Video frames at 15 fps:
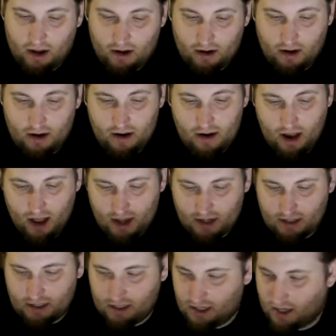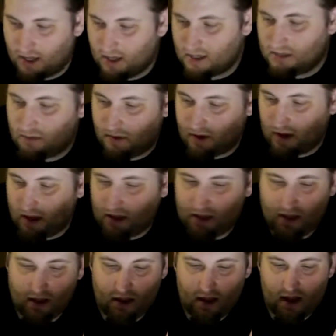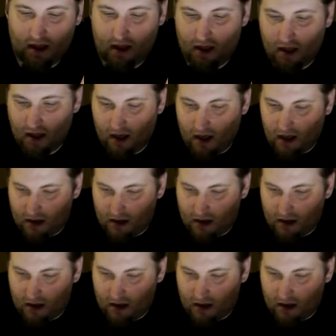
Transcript: Next is we got the